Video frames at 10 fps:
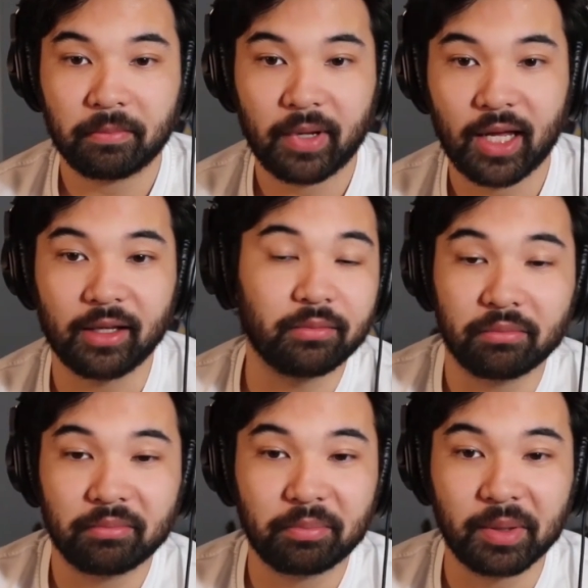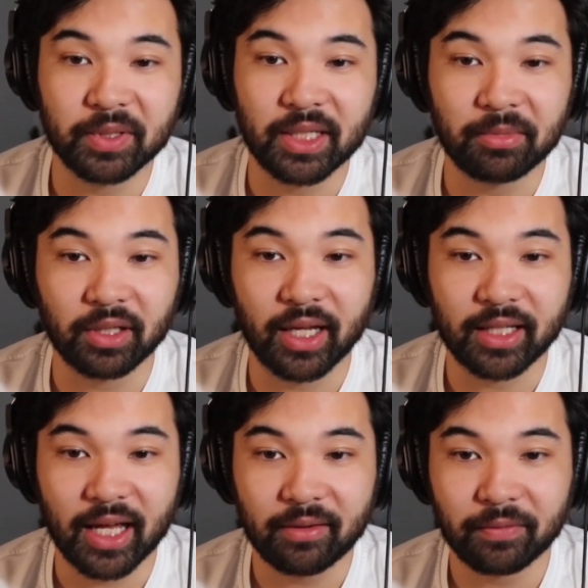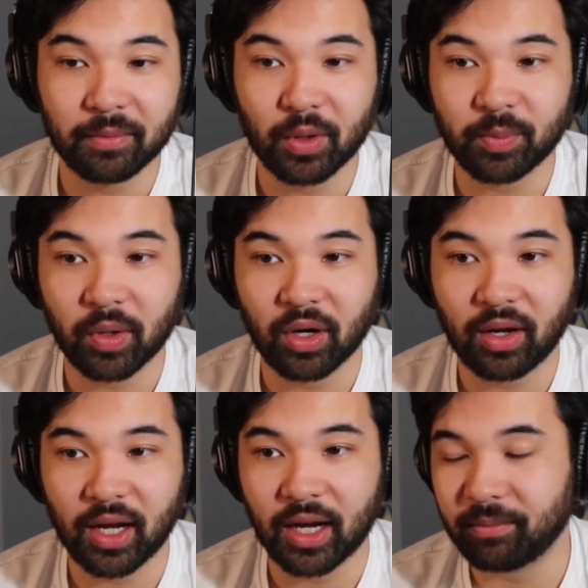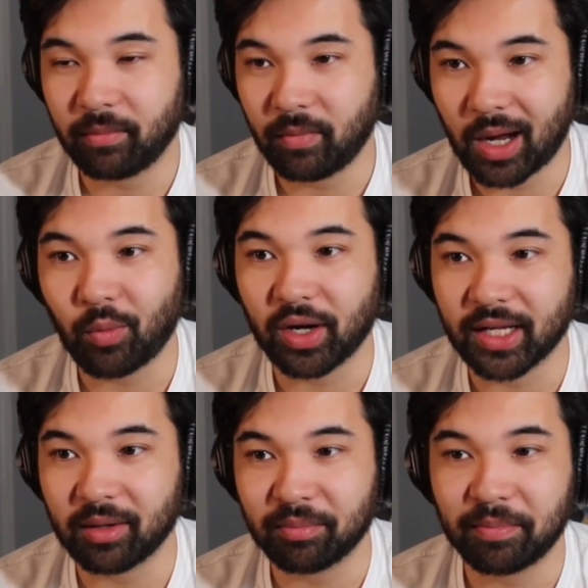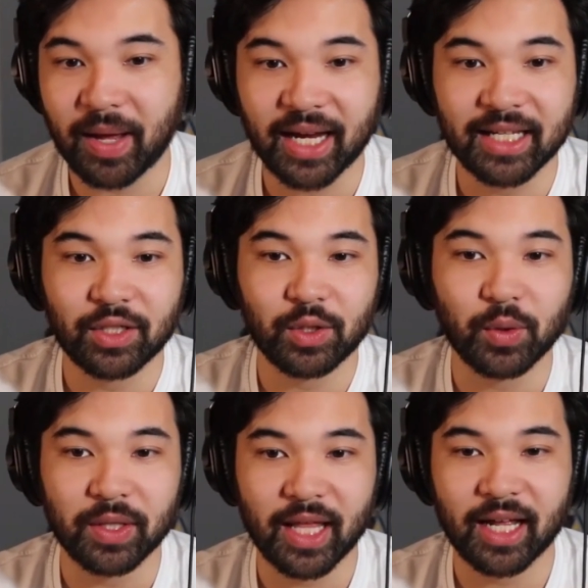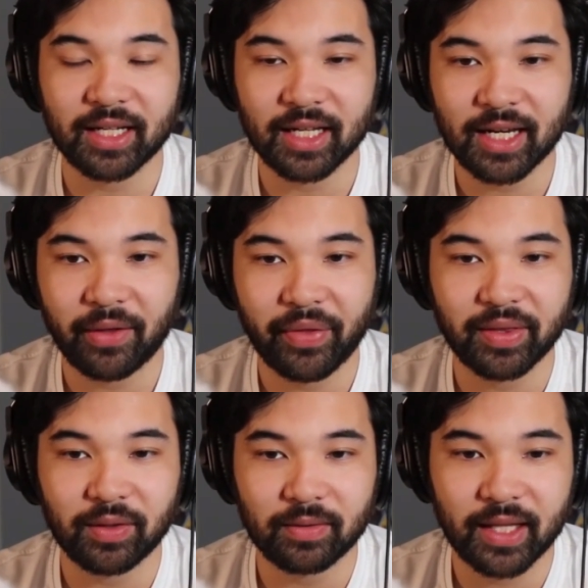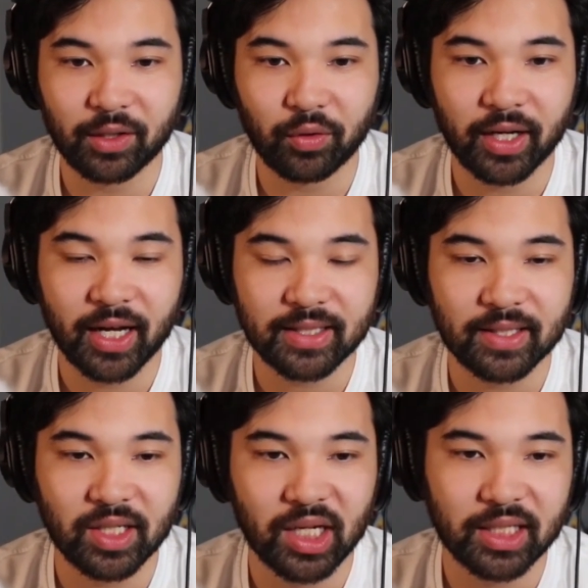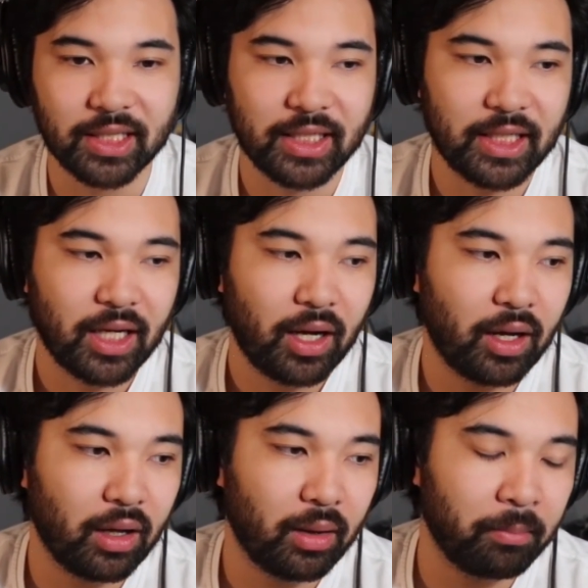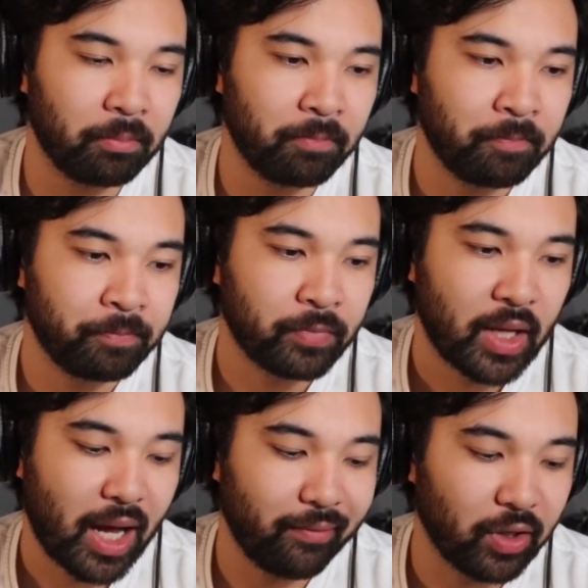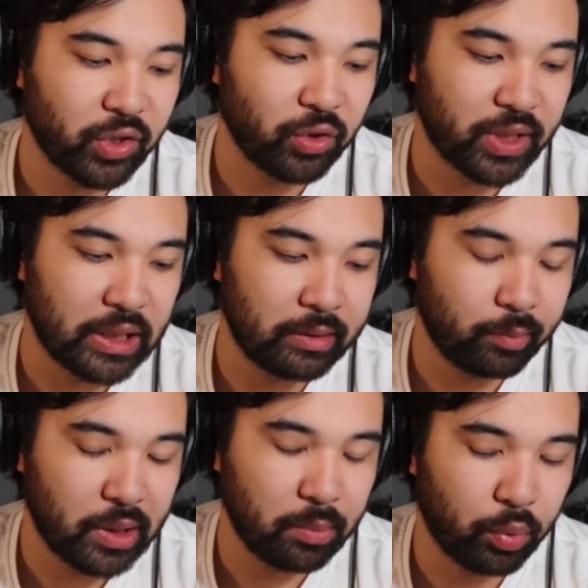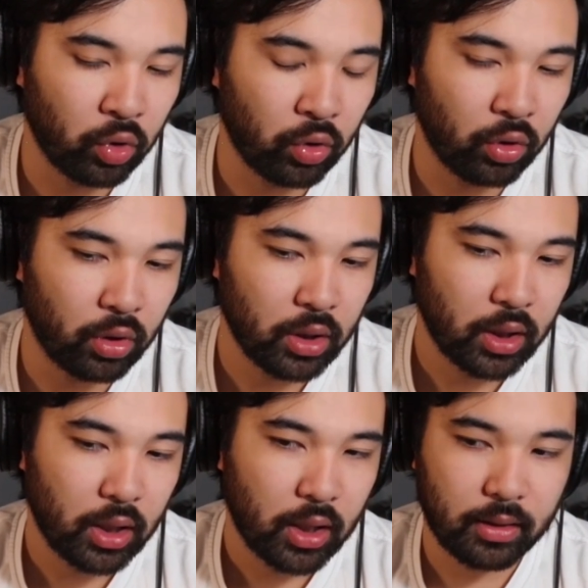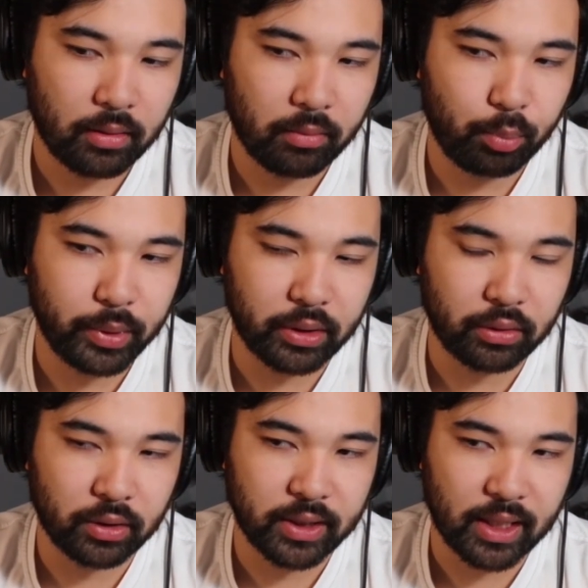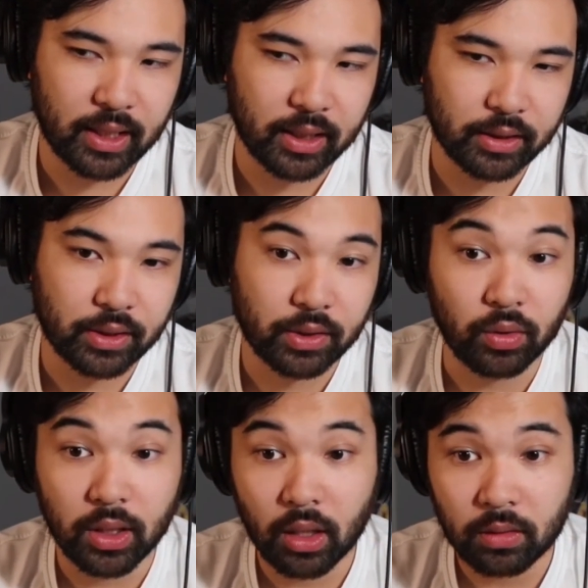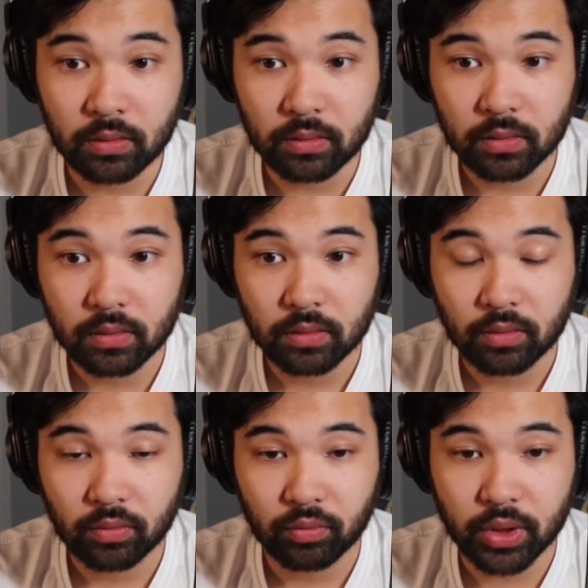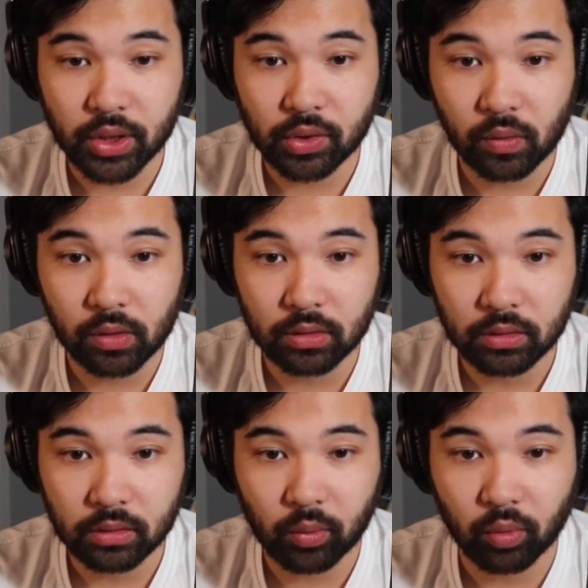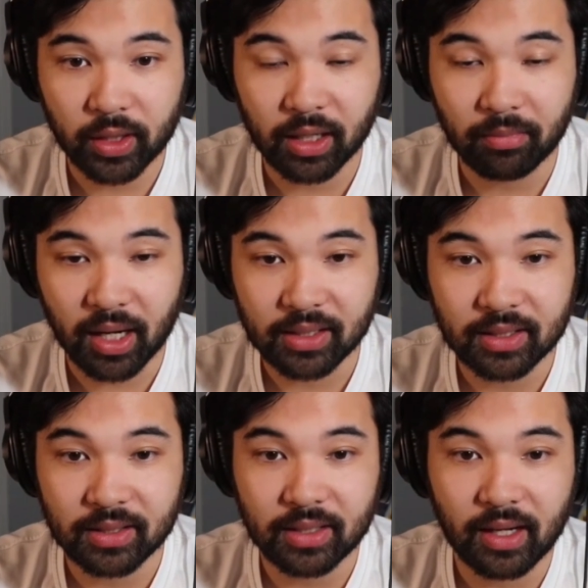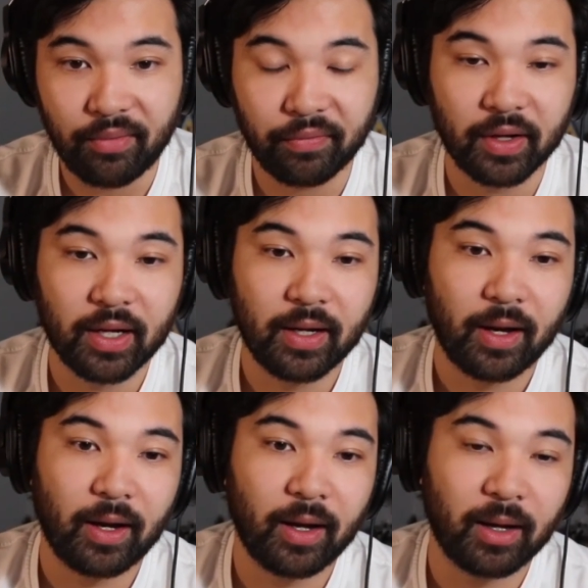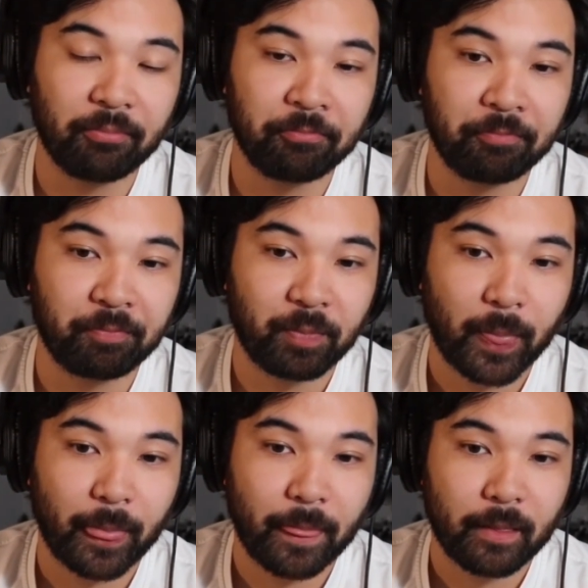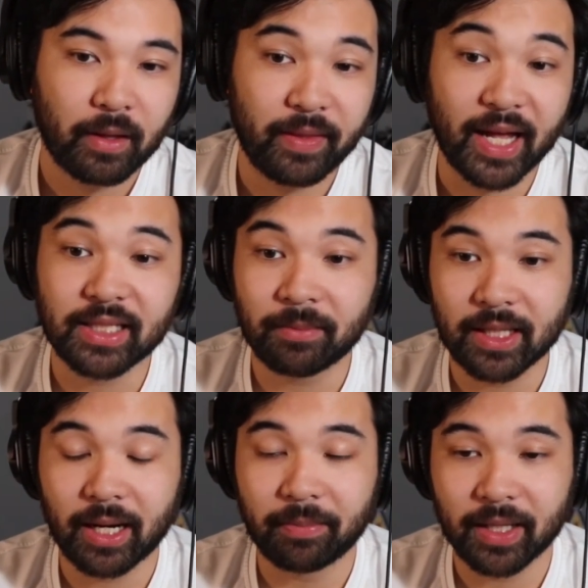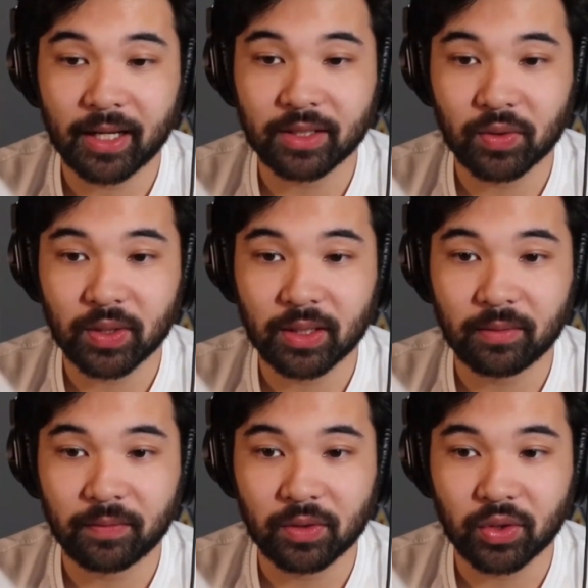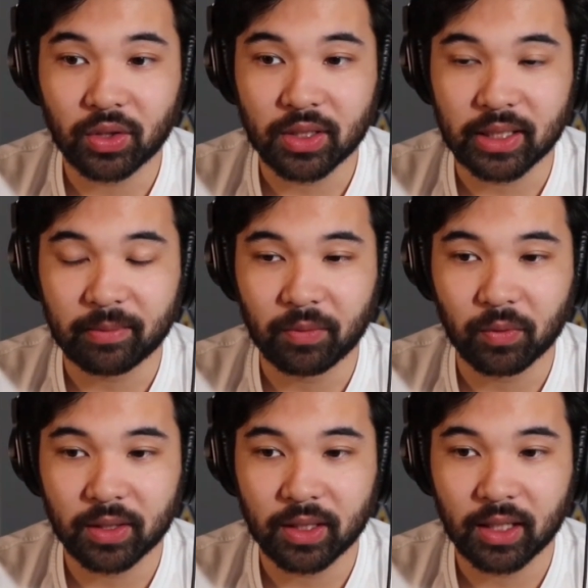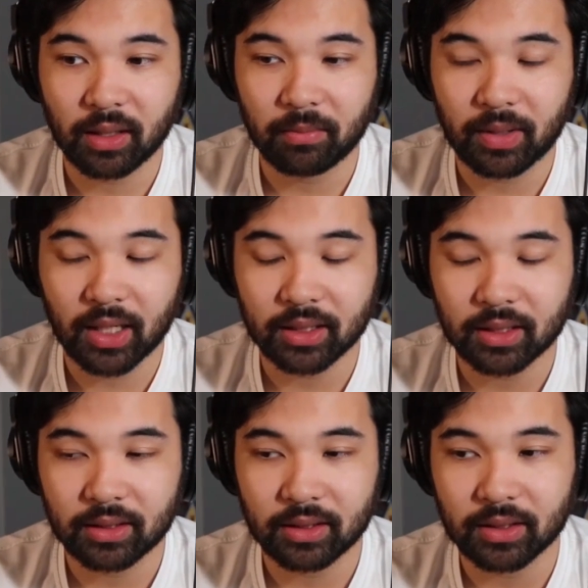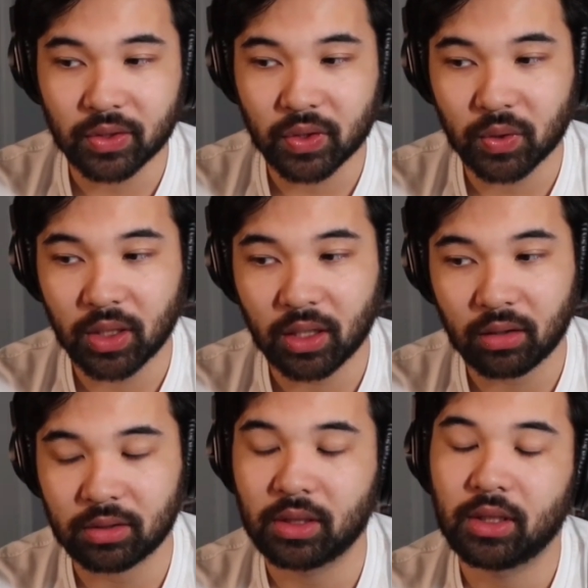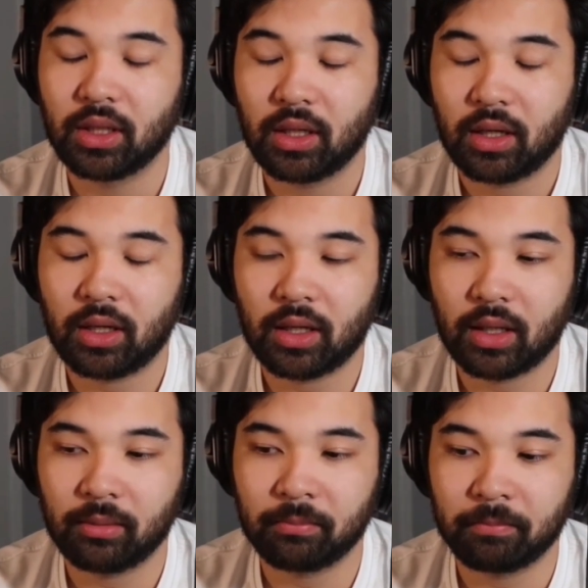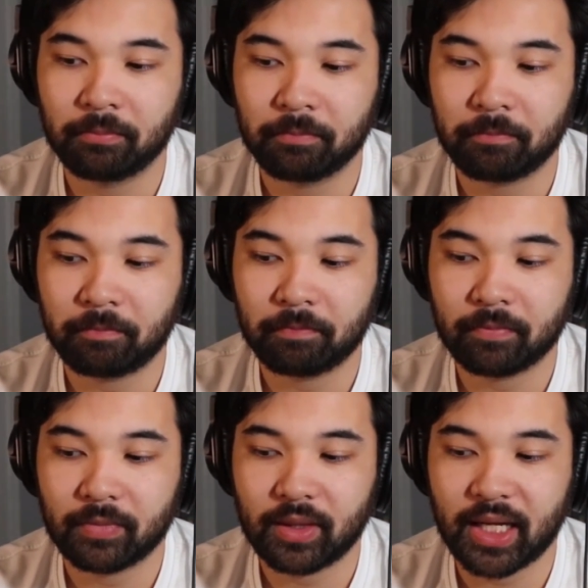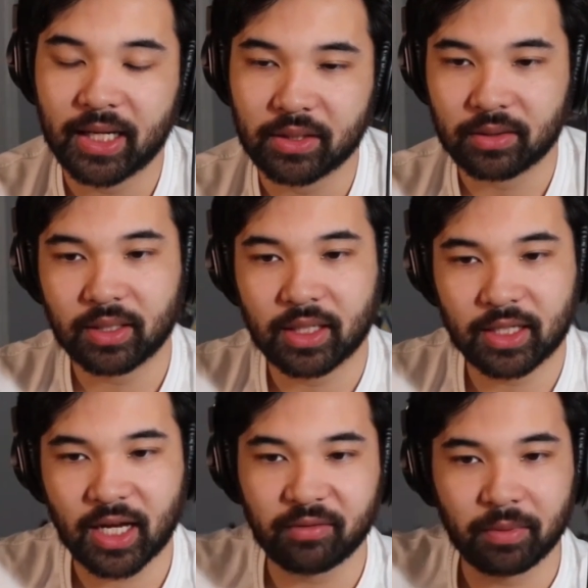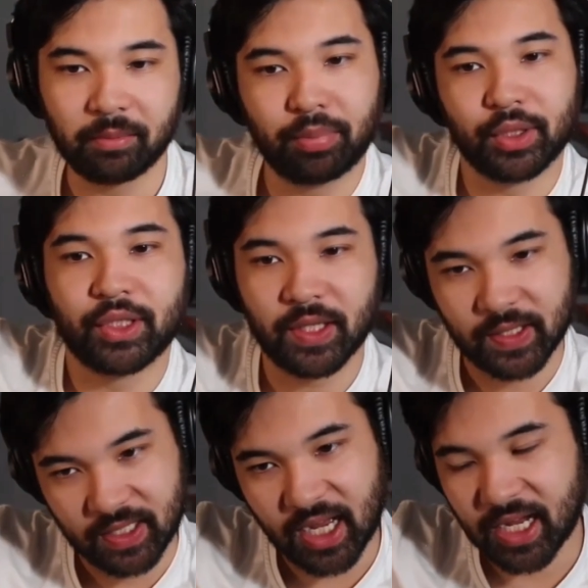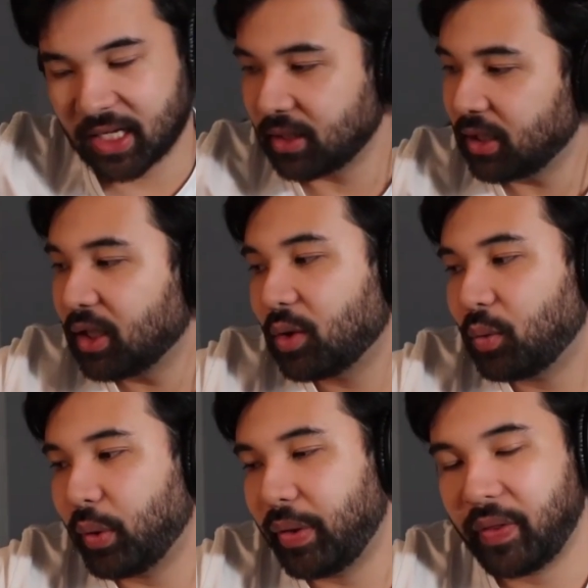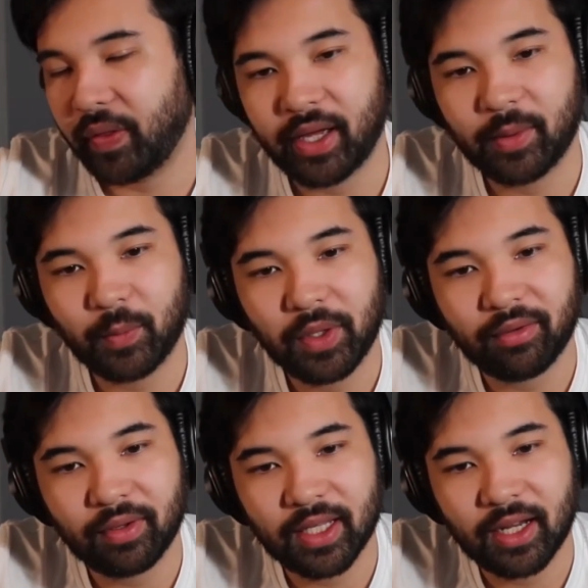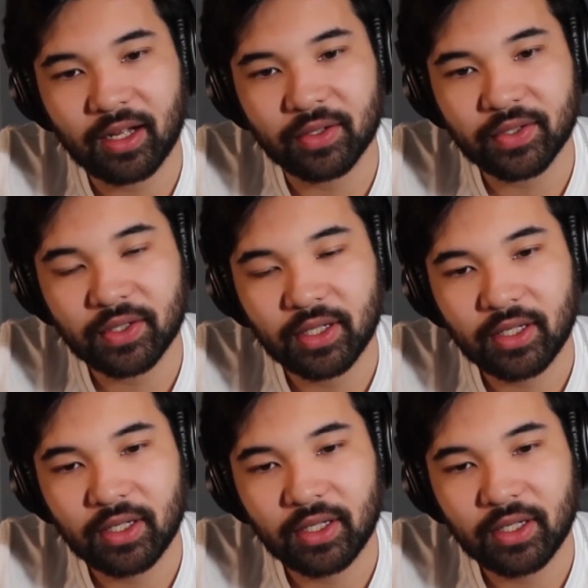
And people seem to like that for the most part, and I want to get back into doing that again now that Gringotts is done. I've also seen people build on Studio, which is cool, like work on mocks and stuff. That's something that I plan on doing in the future because I've been working on a mock in Studio that has kind of been pushed to the side with everything else.